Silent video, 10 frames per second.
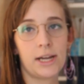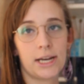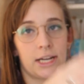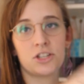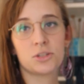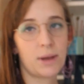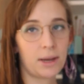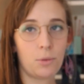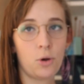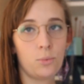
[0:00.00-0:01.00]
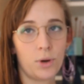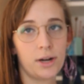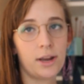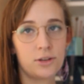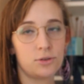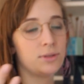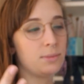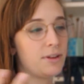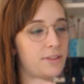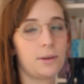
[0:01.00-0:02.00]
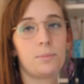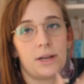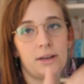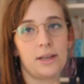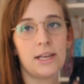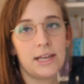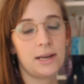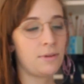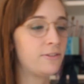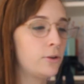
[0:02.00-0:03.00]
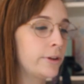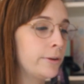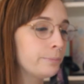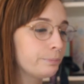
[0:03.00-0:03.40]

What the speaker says: and I can just make up my own one and do a similar thing but in my folder.